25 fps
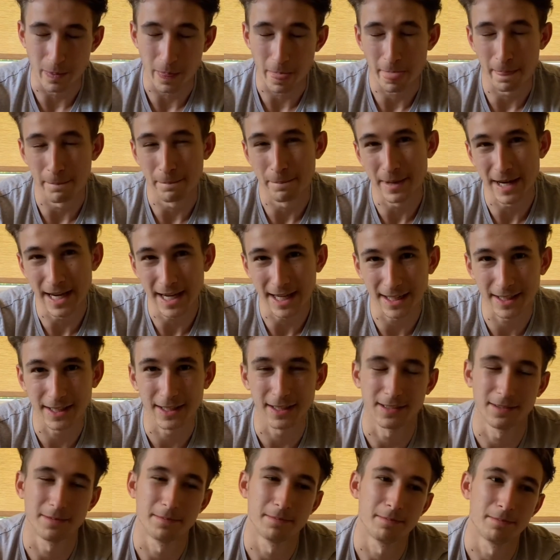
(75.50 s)
make
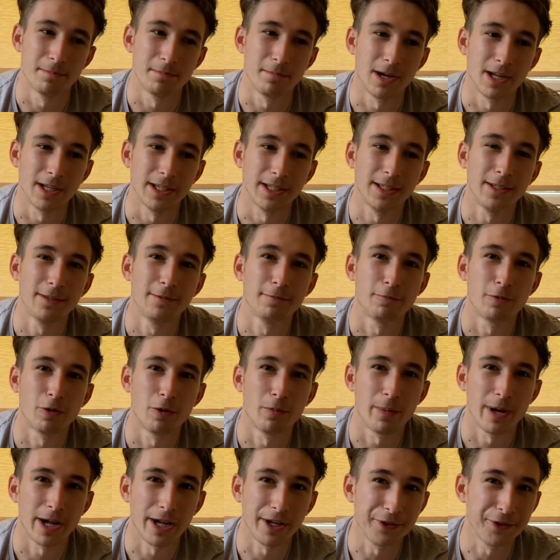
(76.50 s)
money from
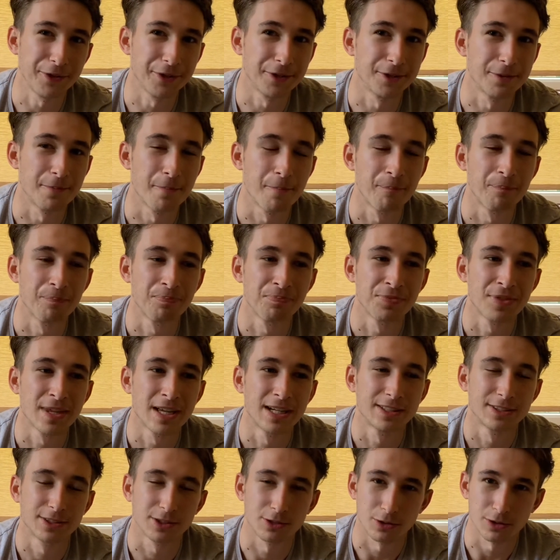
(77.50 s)
other
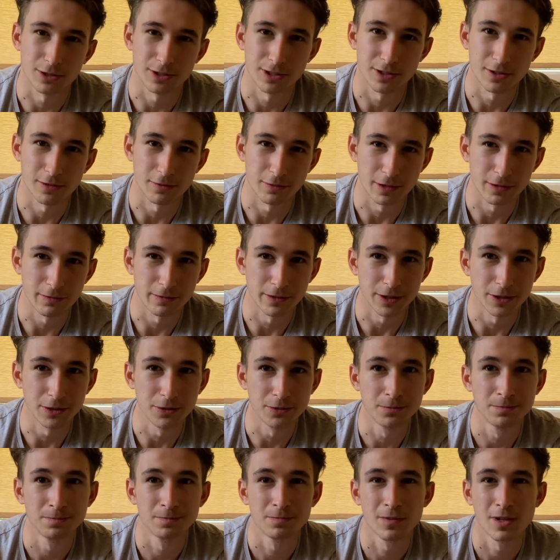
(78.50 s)
sources of revenue,
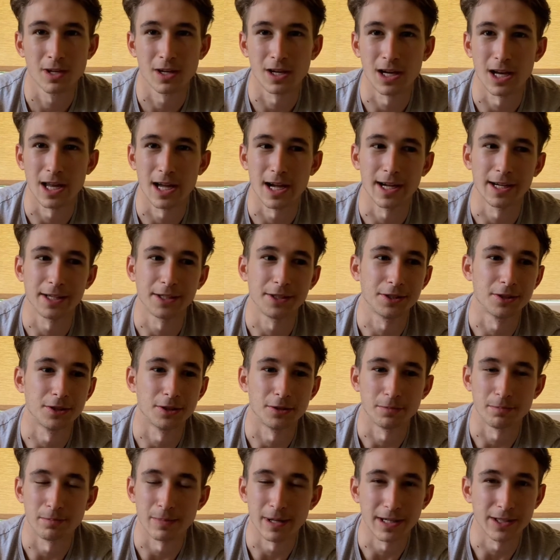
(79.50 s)
like
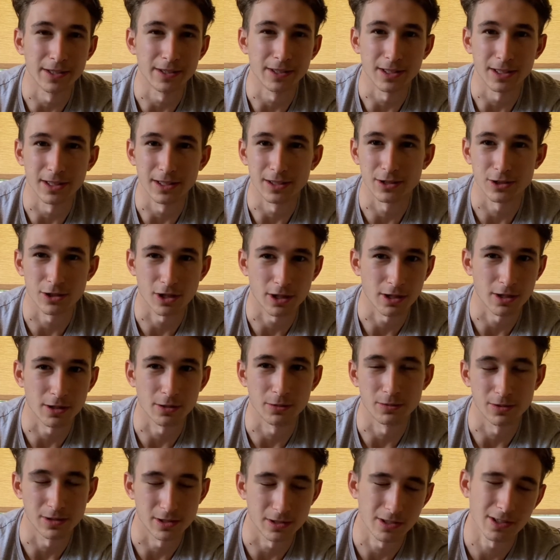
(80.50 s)
brand deals,
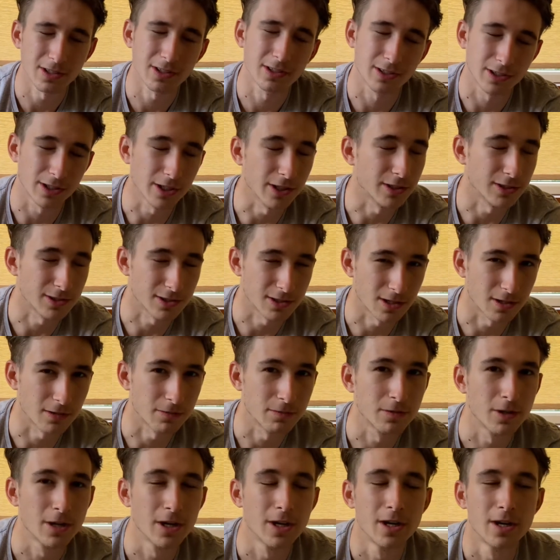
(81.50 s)
shoutouts, and all that kind of stuff.
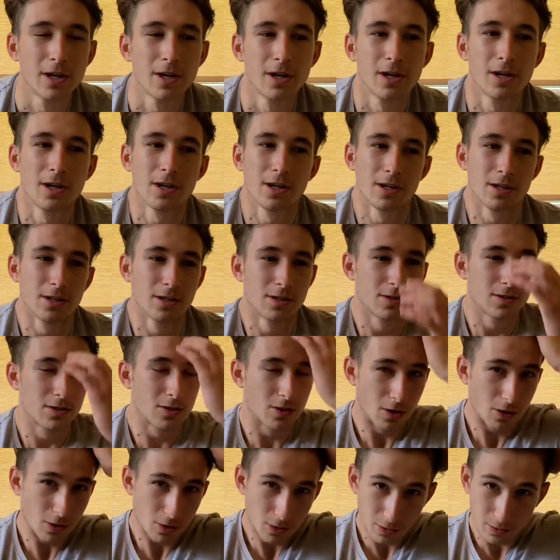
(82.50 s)

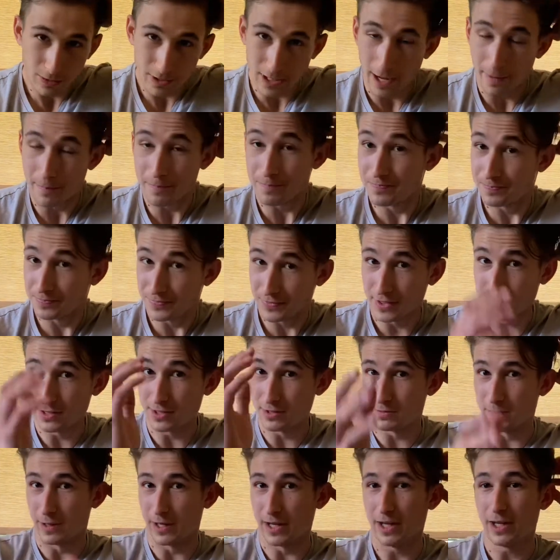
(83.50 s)
So yeah, this is
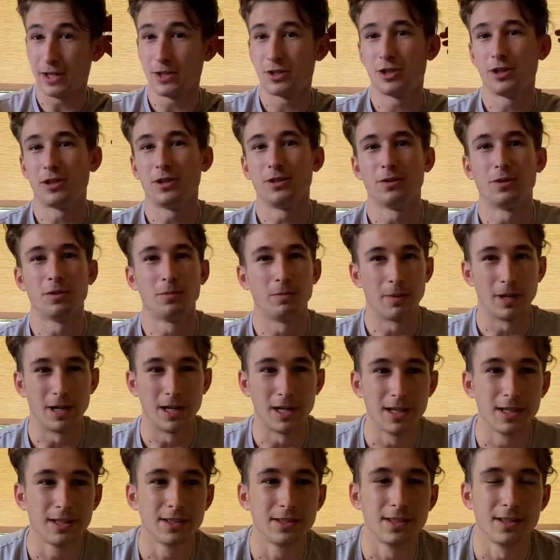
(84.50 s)
my IG. On my
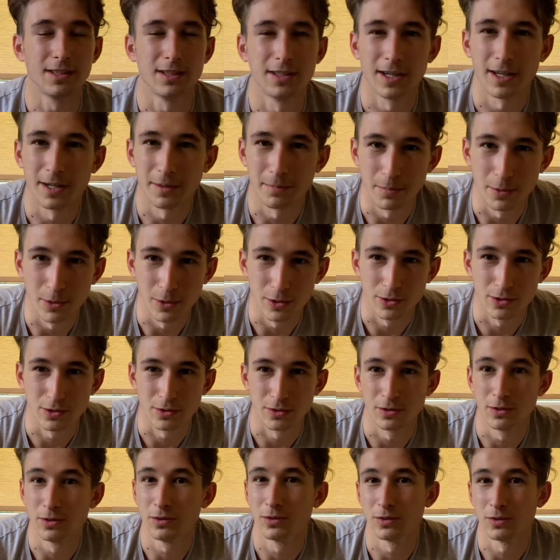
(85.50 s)
LinkedIn I post
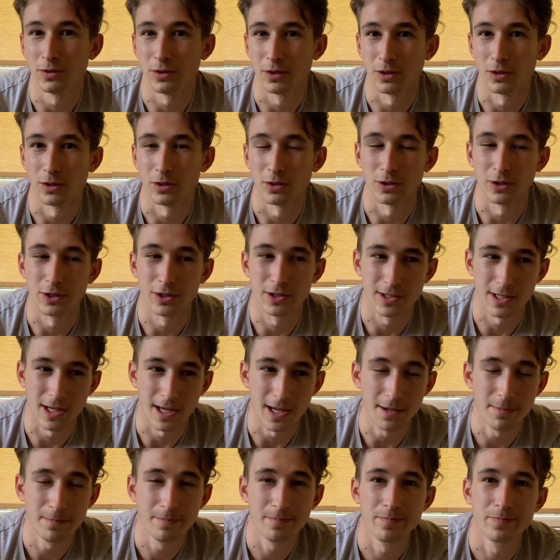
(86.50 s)
the
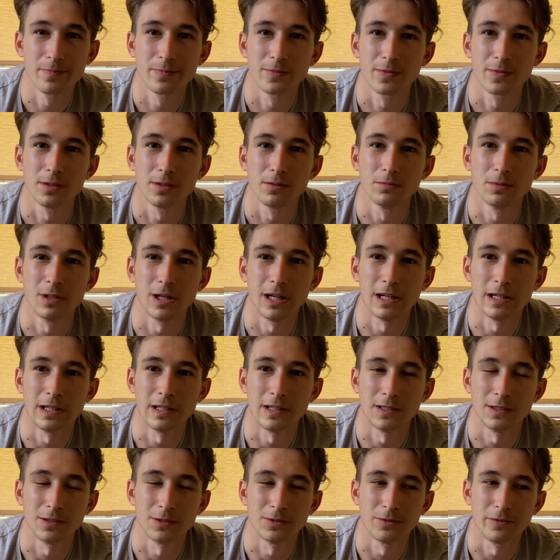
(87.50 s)
same,
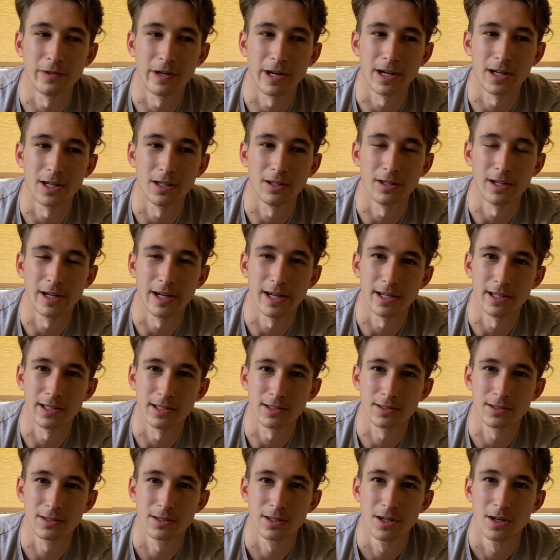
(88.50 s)
and well
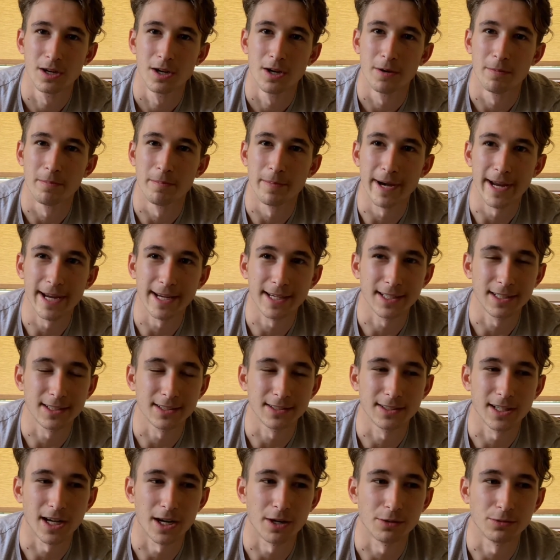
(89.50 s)
as breaking
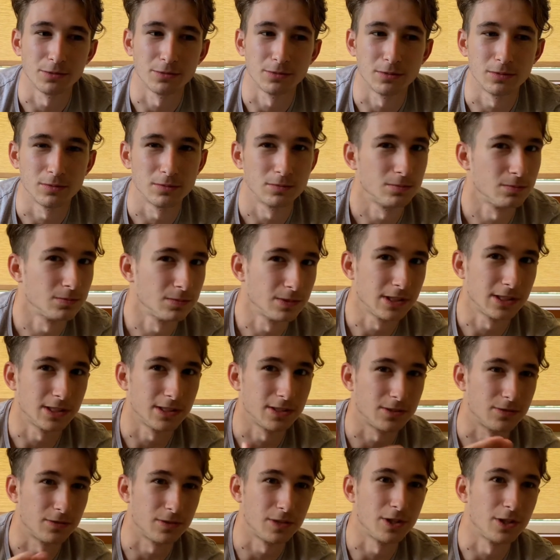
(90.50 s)
down these
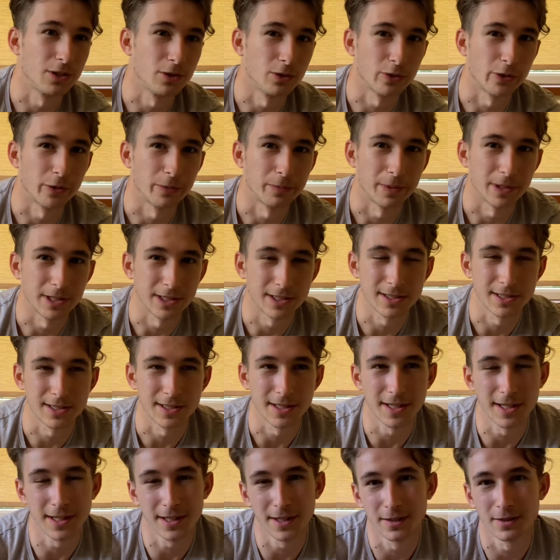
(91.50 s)
video topics
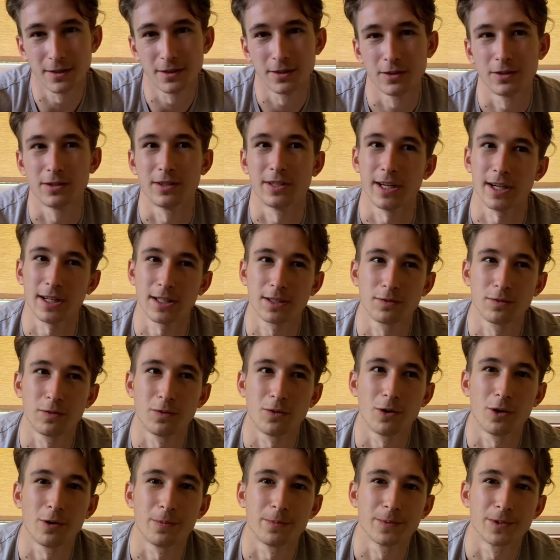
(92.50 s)
in text
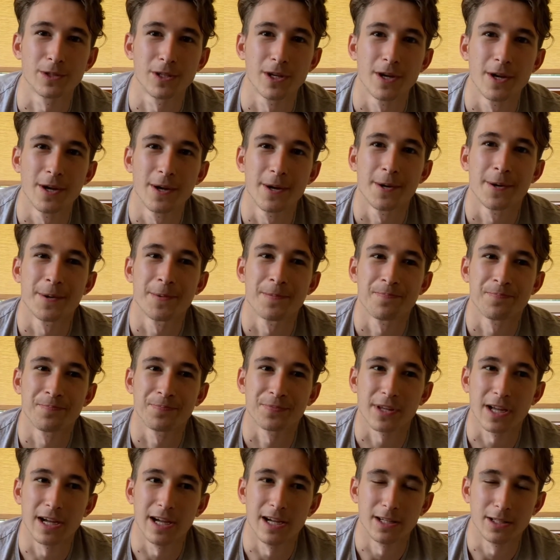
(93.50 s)
forms,
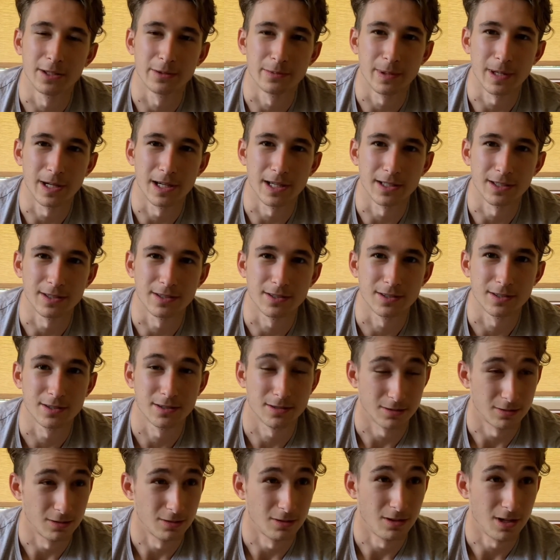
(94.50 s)
as well
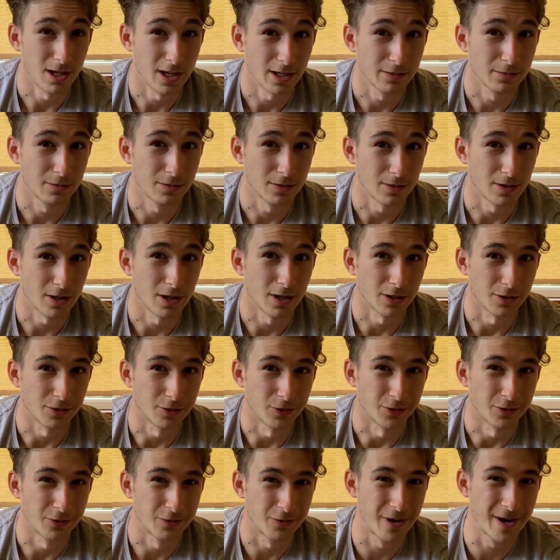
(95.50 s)
as a lot other
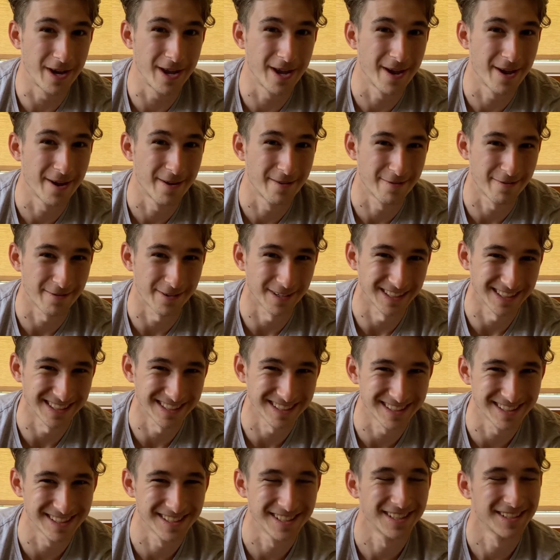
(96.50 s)

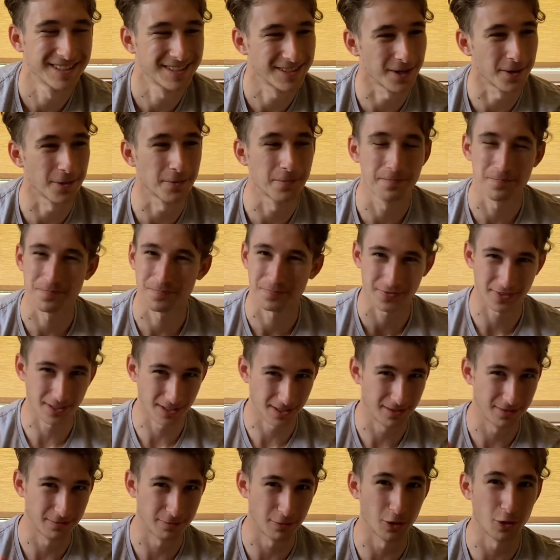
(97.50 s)
things. So
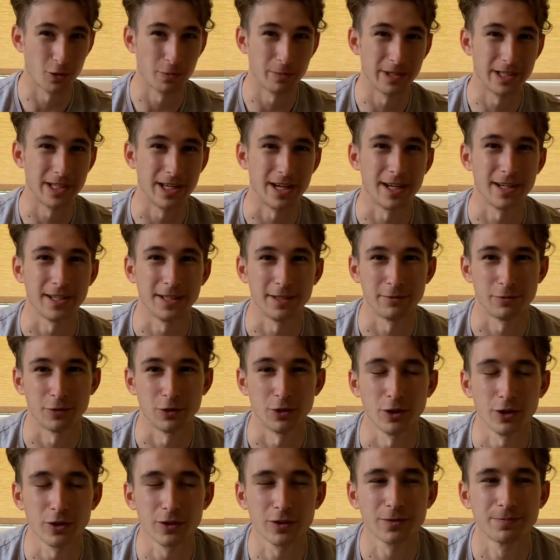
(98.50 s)
follow me there if you
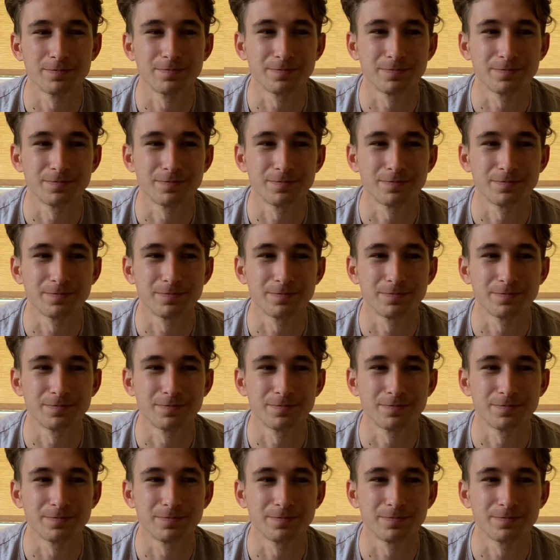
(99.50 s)
don't.